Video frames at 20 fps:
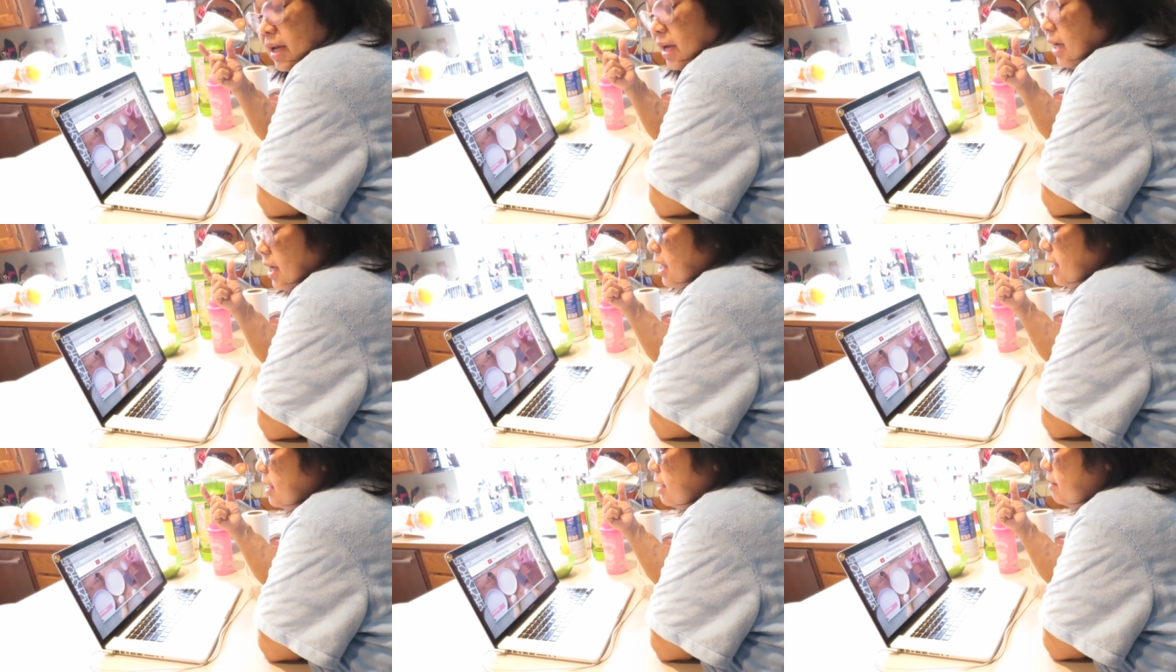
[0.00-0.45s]

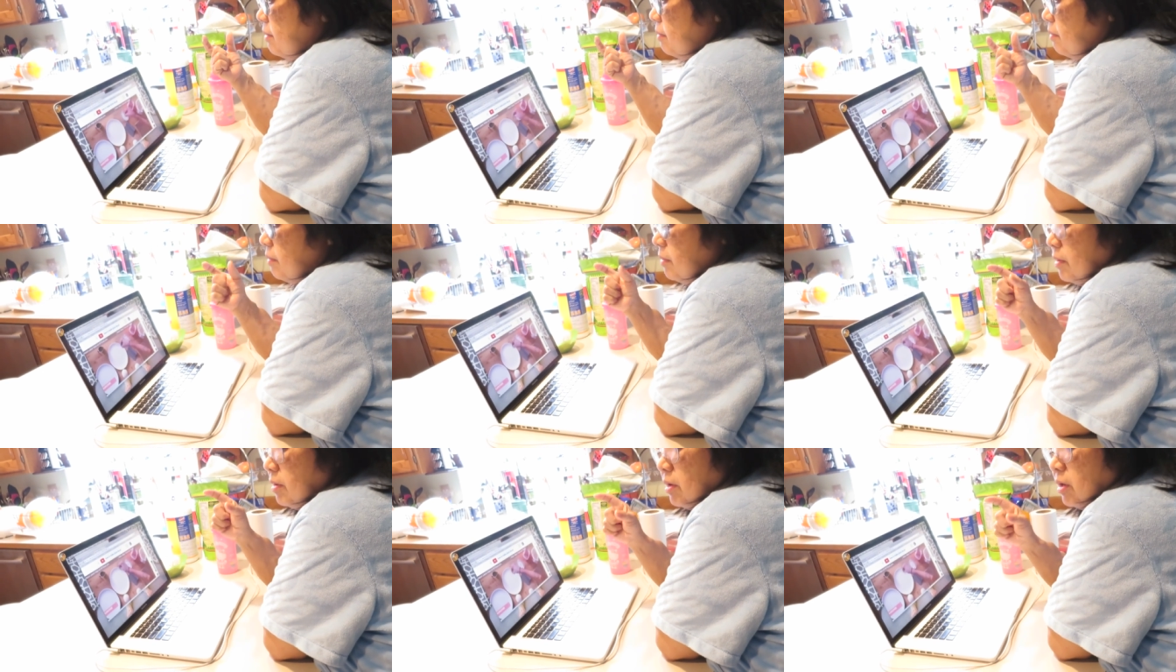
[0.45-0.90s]
and
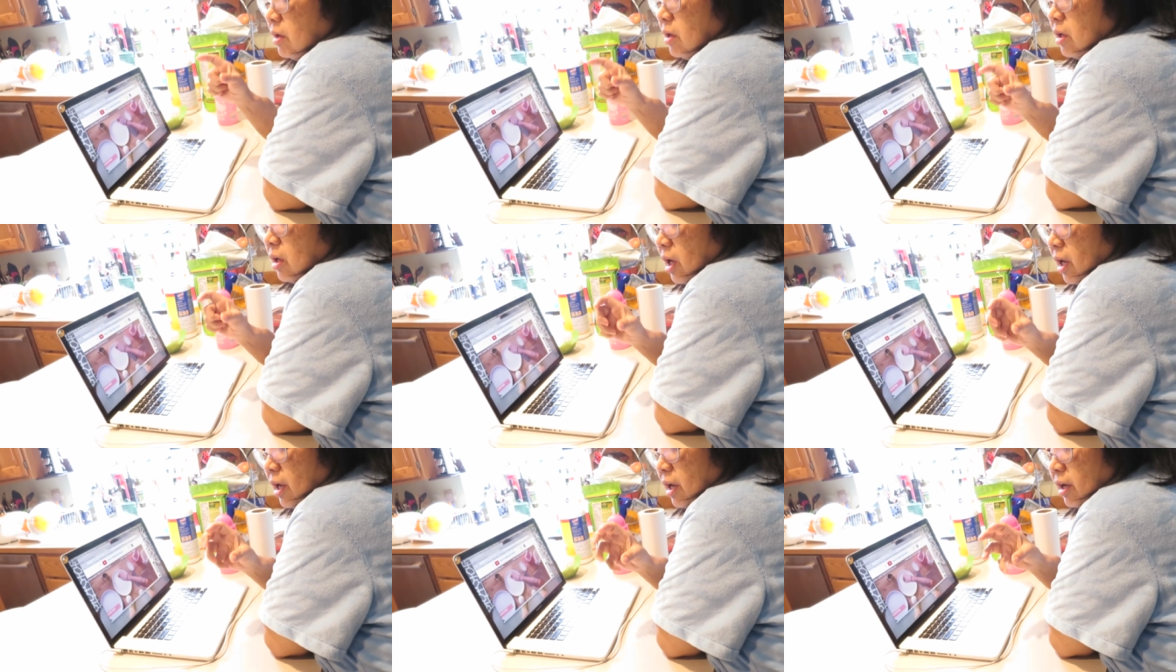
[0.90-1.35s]
Oh
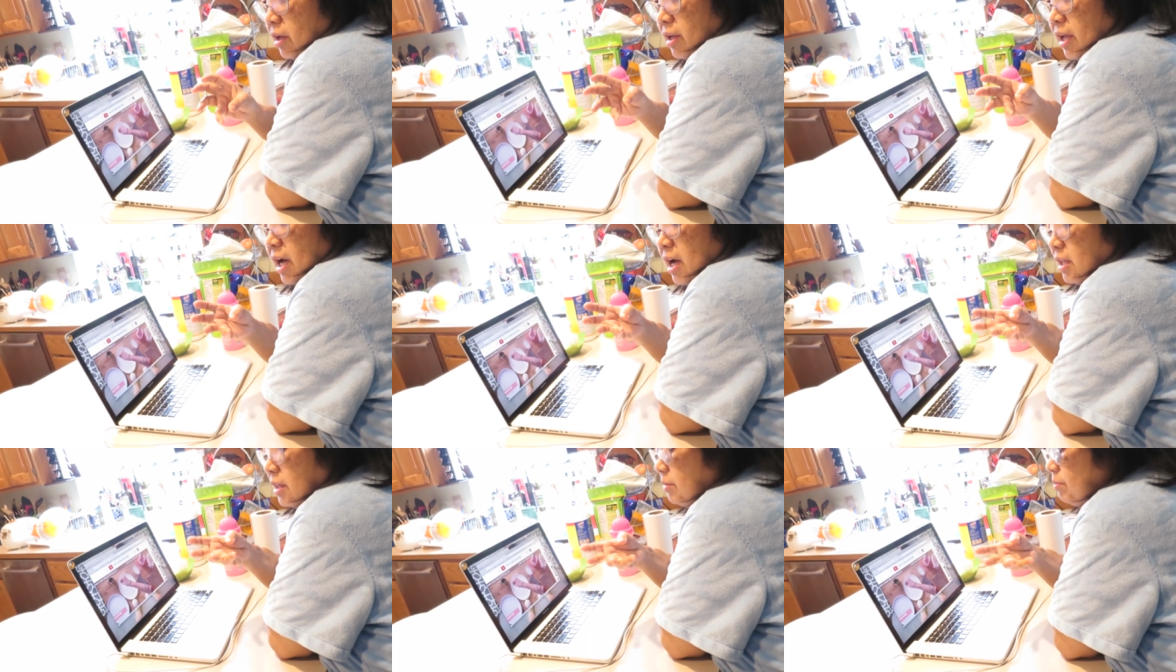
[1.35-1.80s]
yeah, yeah, I yeah,
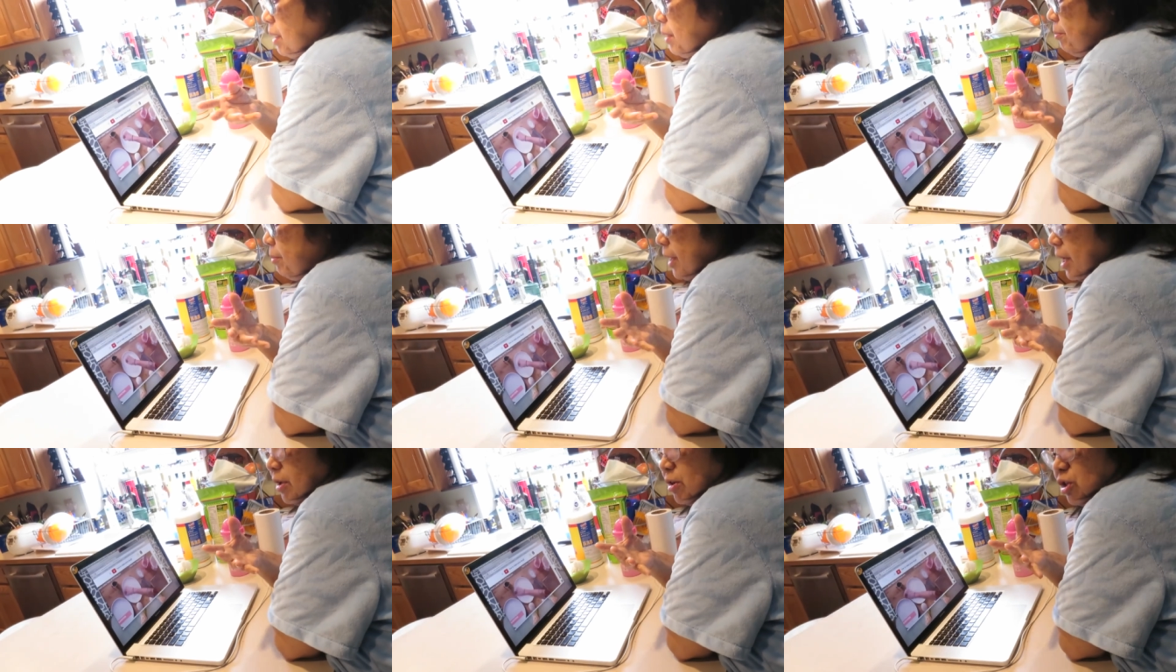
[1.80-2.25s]
remember,
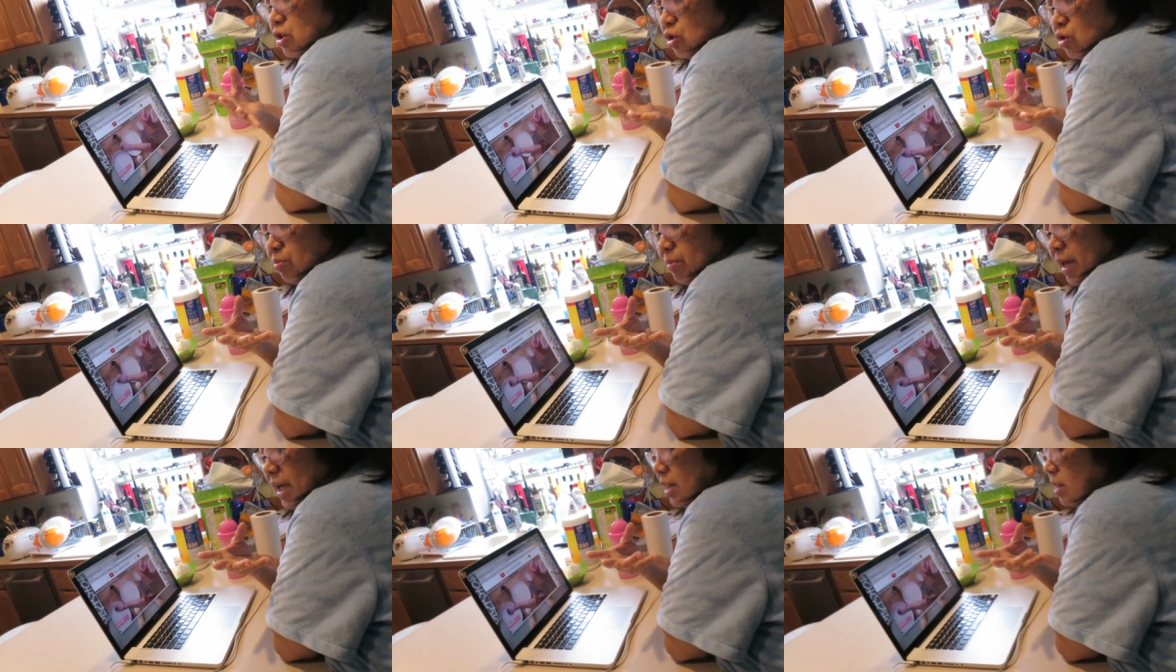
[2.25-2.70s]
remember, when I you
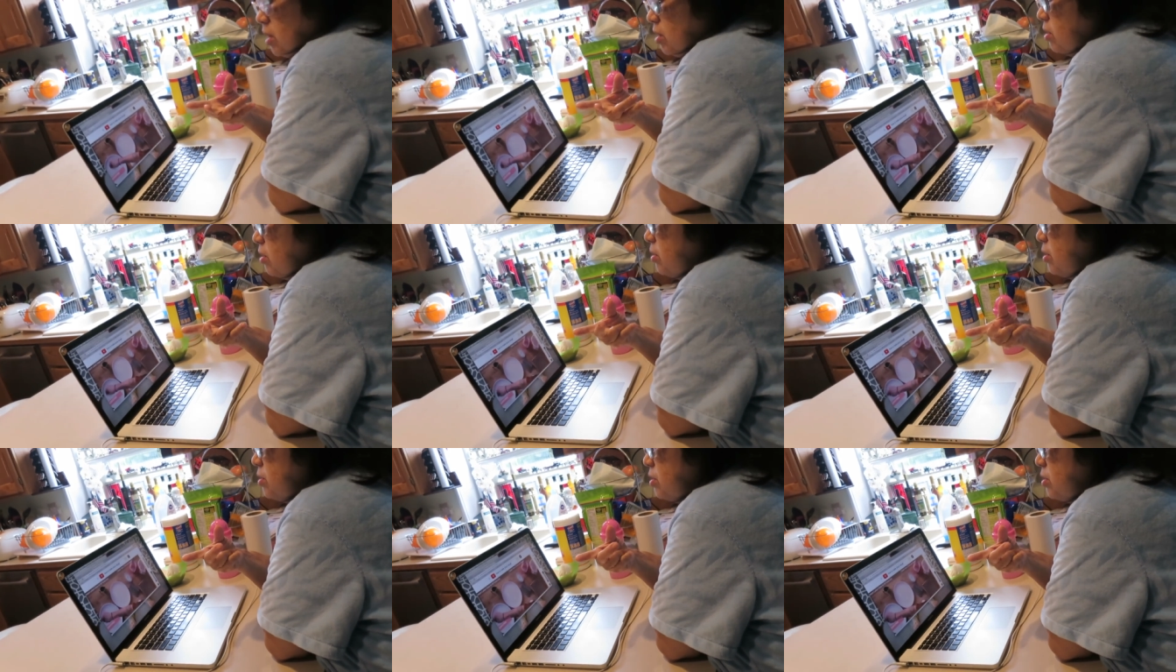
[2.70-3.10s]
did that.